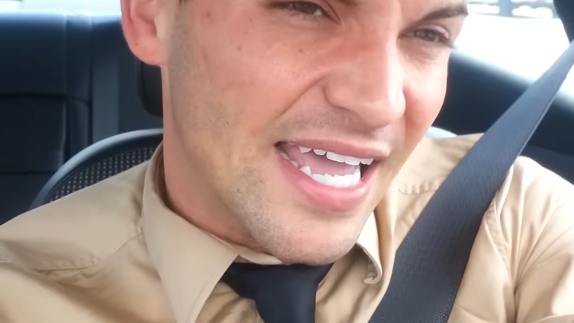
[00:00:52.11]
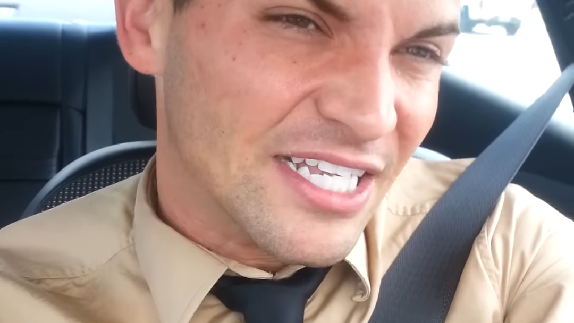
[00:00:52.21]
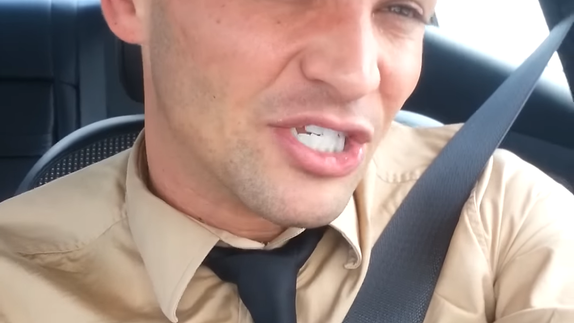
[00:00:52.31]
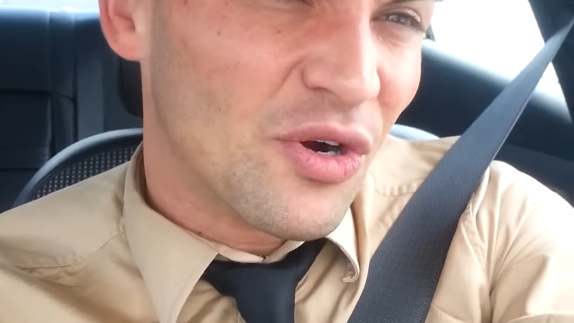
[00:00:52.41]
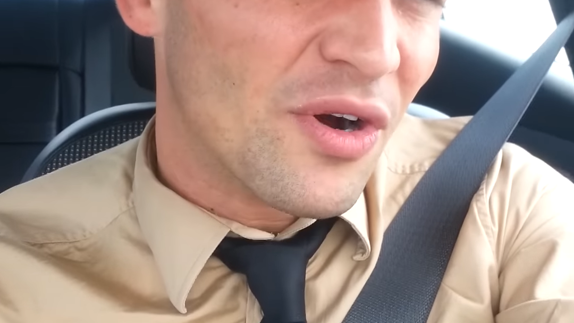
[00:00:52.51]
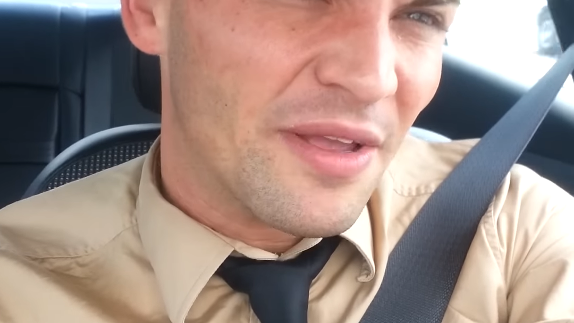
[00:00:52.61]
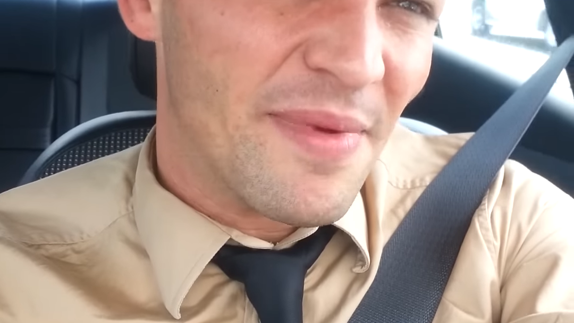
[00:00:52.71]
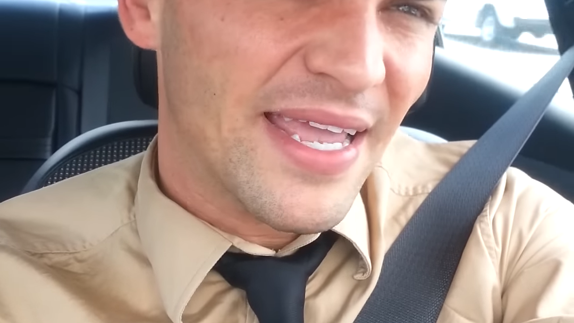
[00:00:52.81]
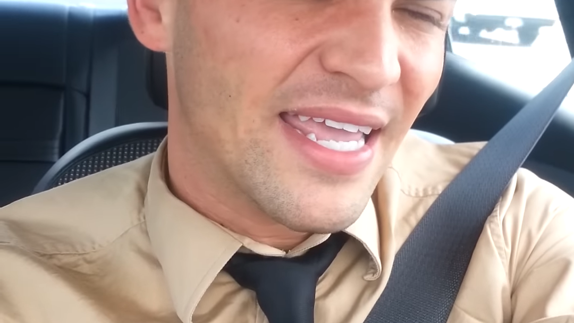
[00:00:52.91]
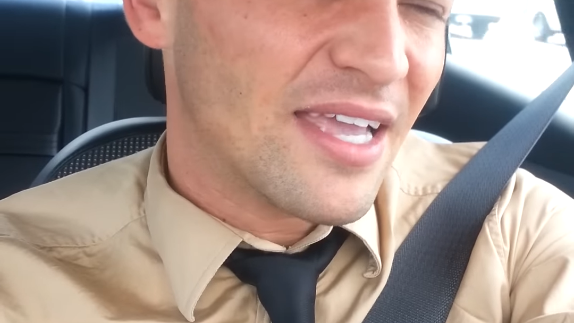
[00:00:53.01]
enjoy
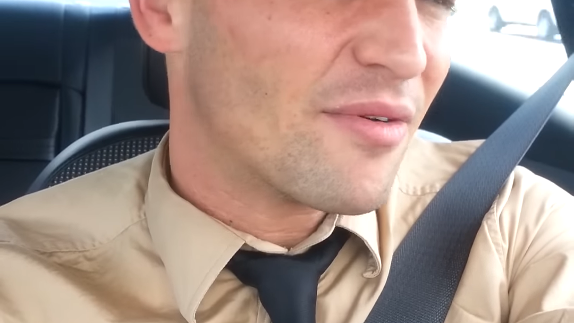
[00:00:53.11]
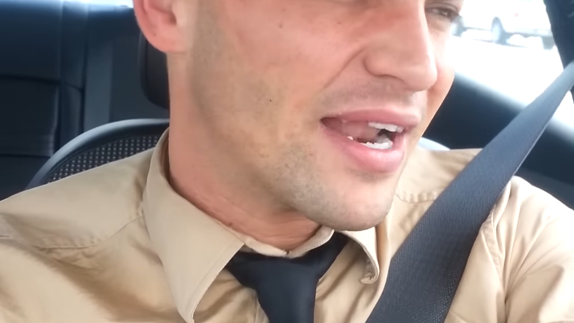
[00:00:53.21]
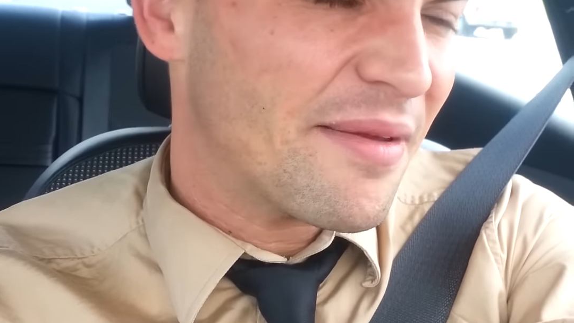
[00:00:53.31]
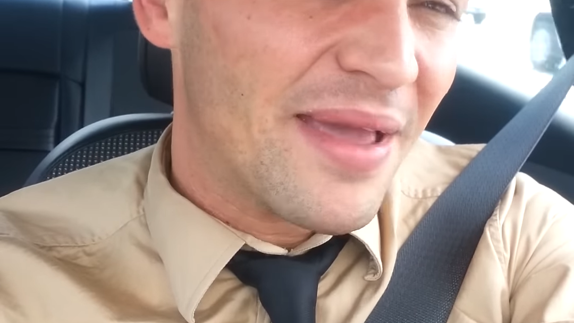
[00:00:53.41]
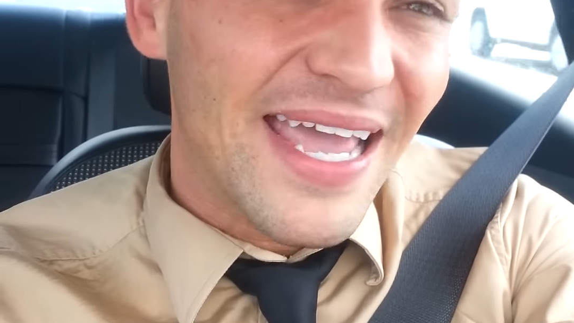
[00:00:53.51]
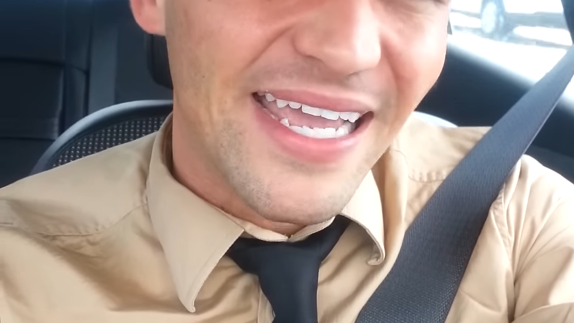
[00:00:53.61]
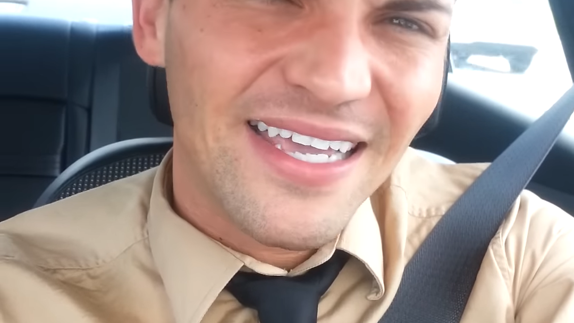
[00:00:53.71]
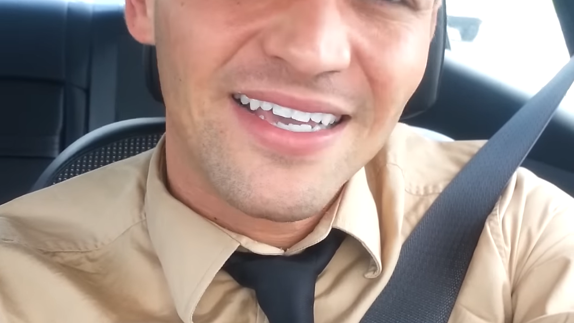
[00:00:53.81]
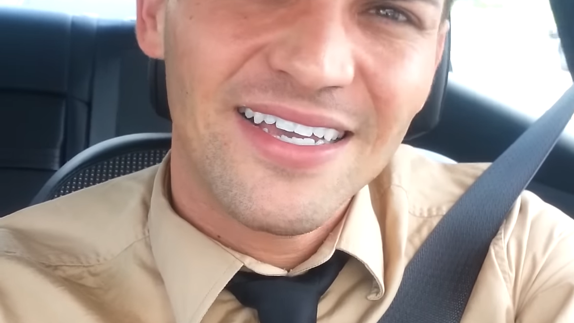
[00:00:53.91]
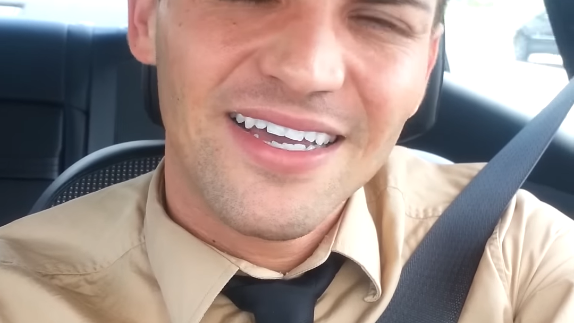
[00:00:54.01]
making what I make
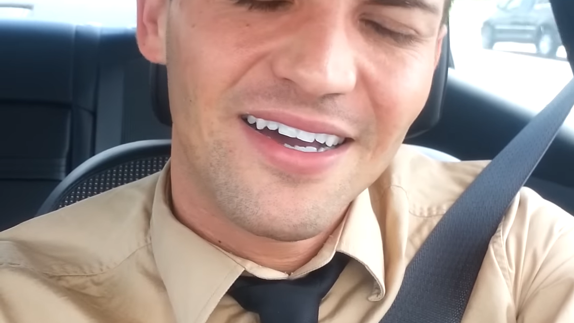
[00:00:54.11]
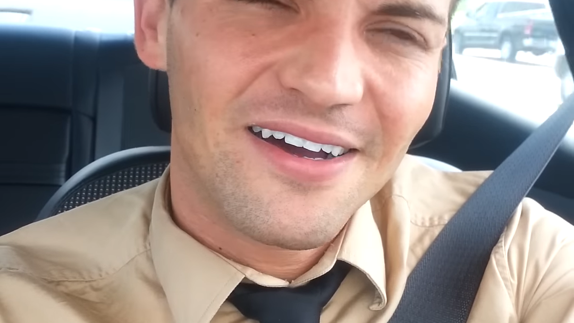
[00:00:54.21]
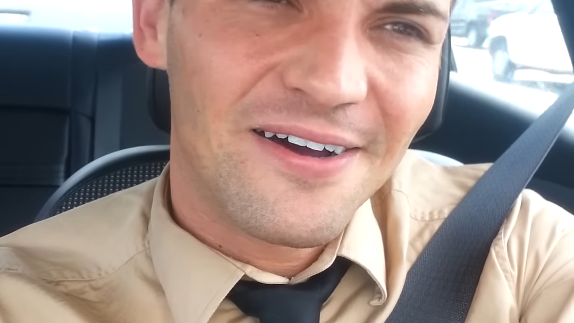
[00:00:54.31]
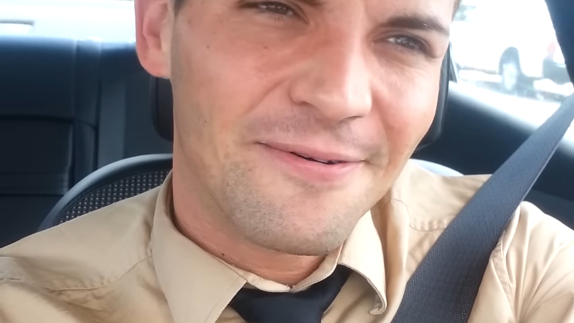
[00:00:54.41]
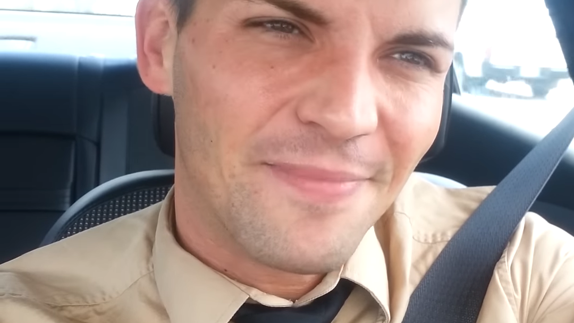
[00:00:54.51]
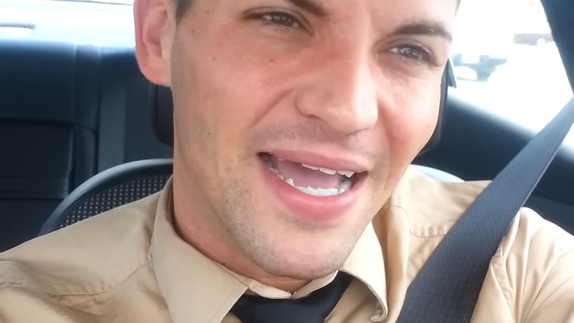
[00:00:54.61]
um,